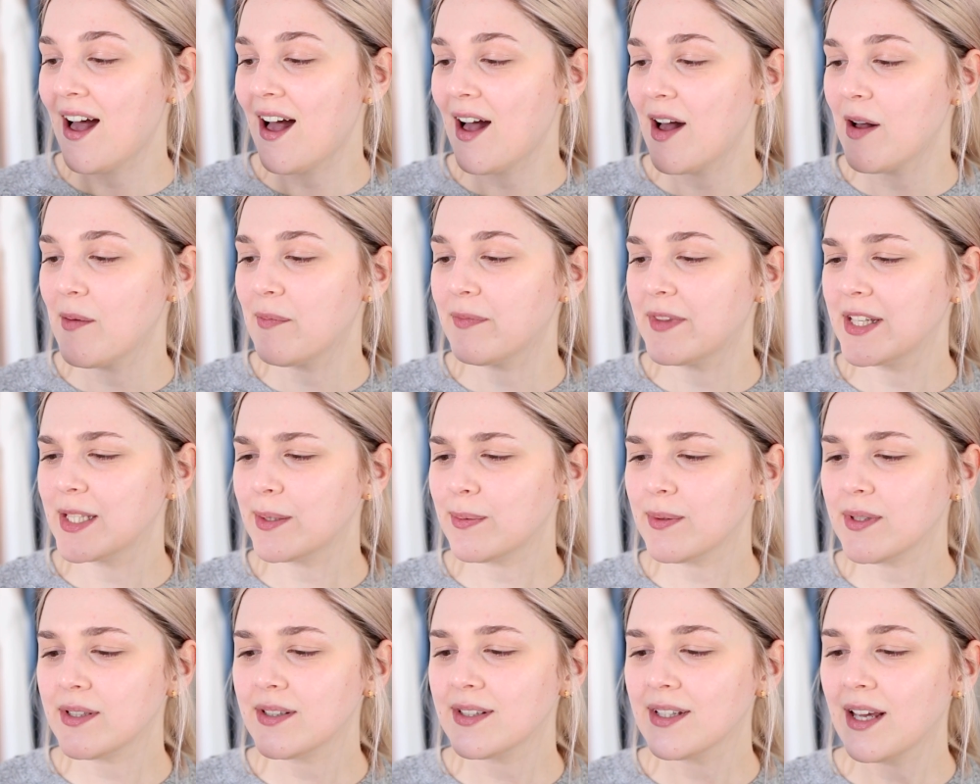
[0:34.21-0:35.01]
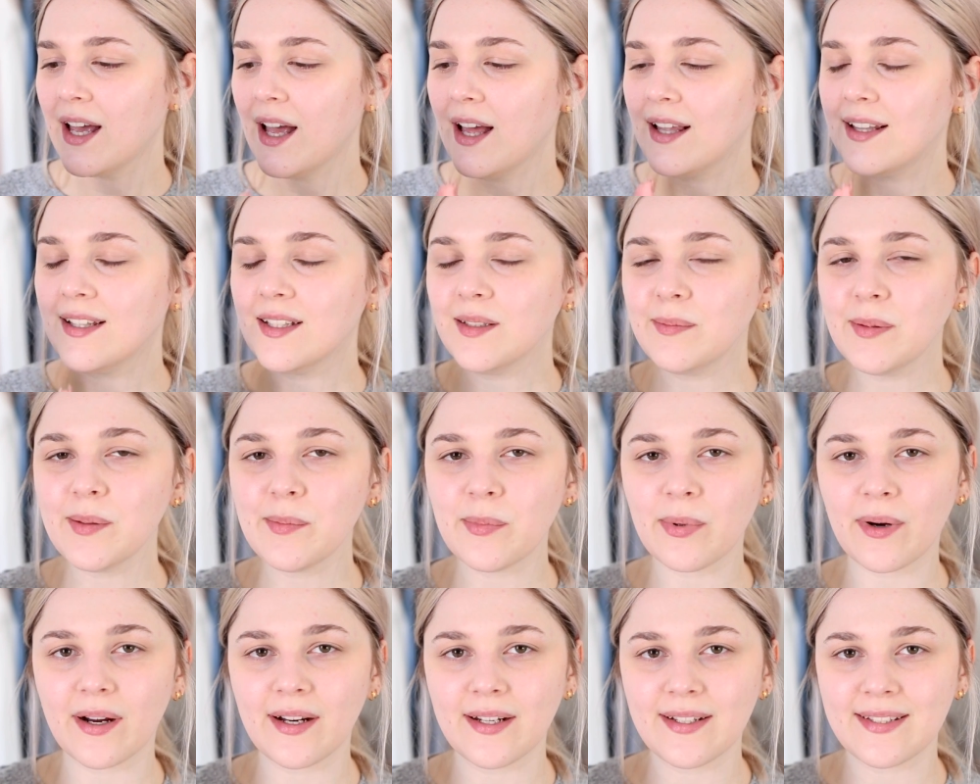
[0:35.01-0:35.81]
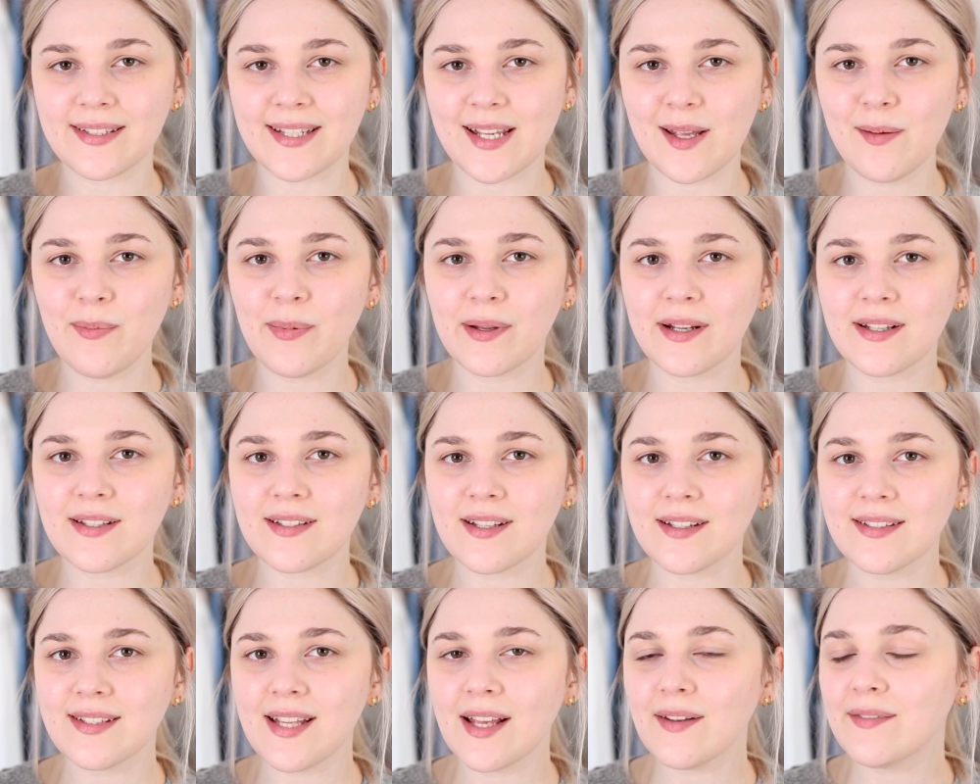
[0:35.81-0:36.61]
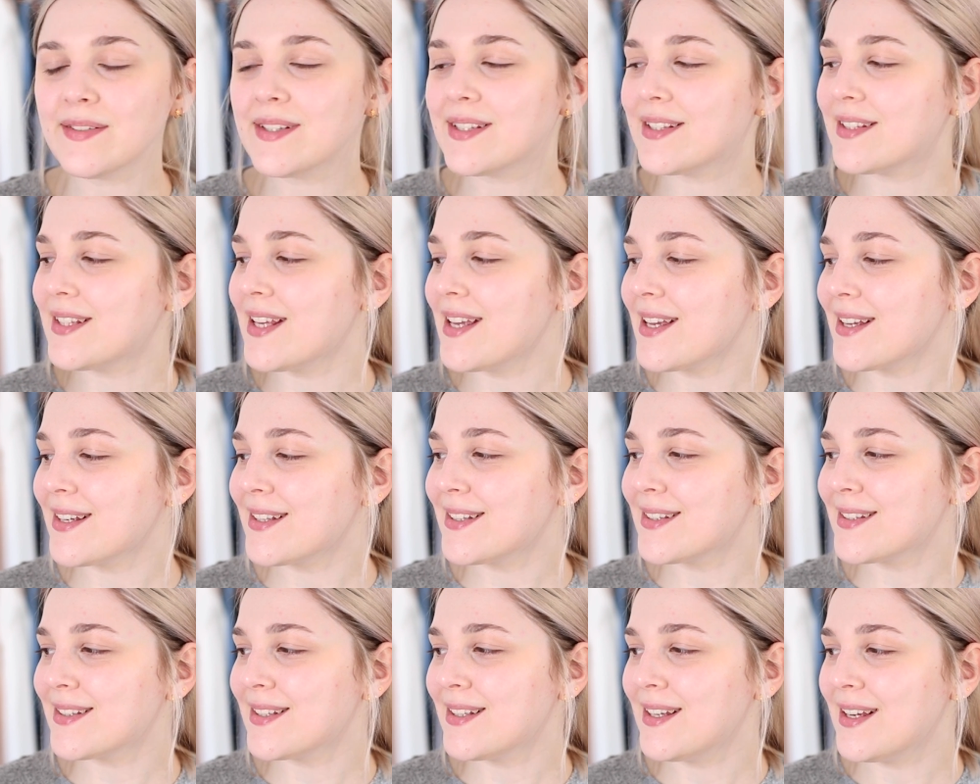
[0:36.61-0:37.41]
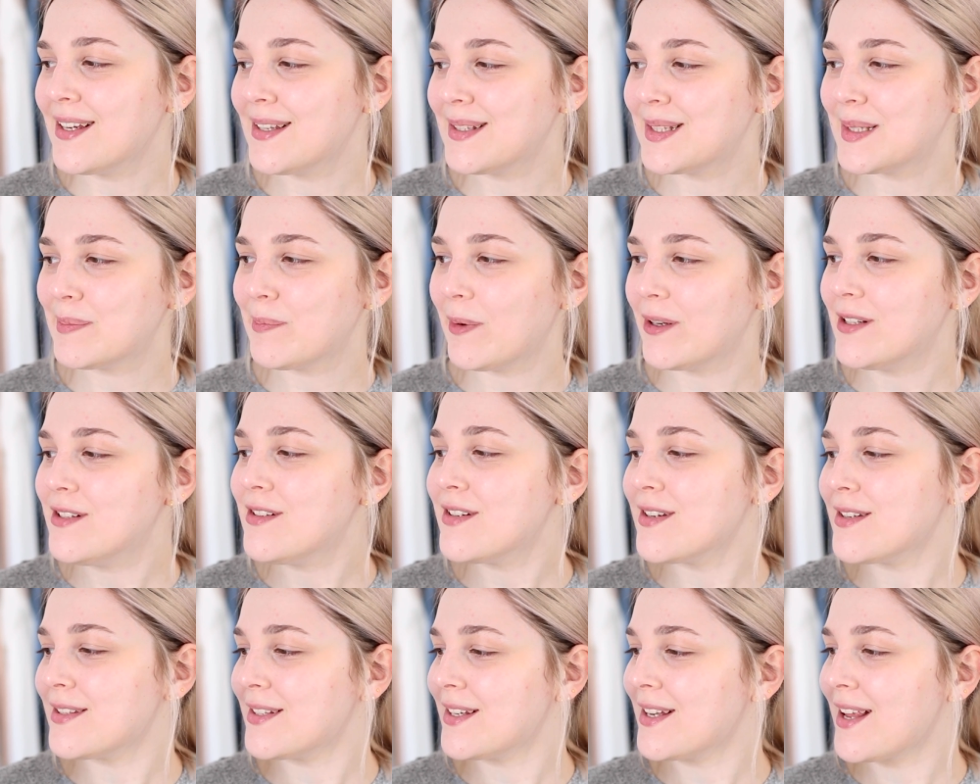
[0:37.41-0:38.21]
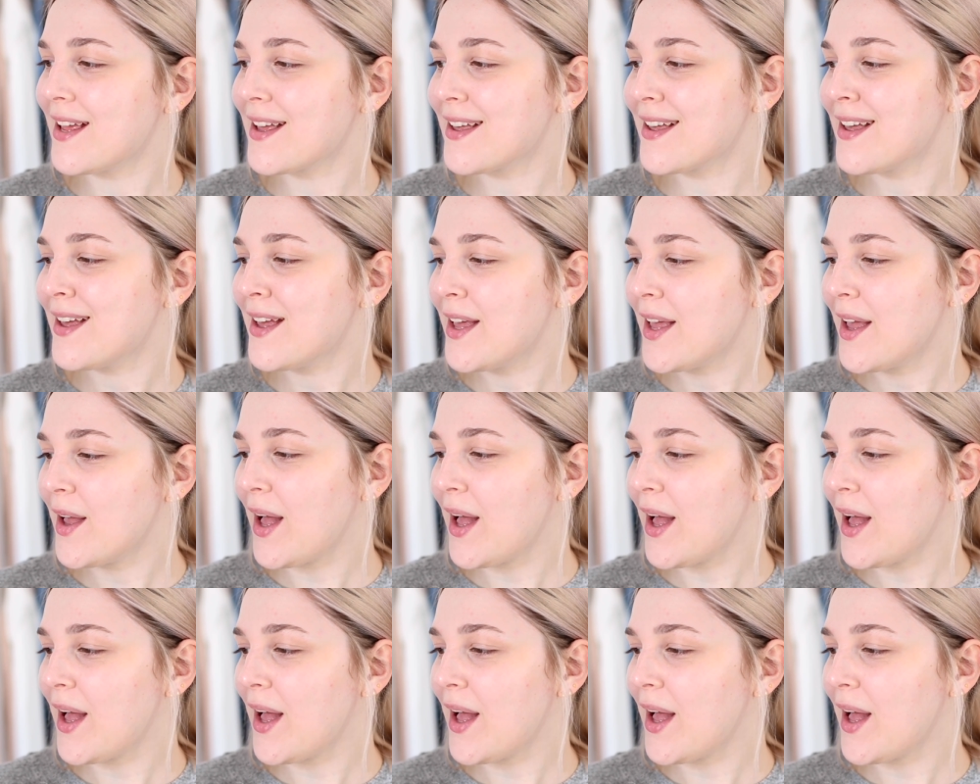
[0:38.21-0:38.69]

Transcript: This was a little bit pricey, but it does have 6 sponges in it.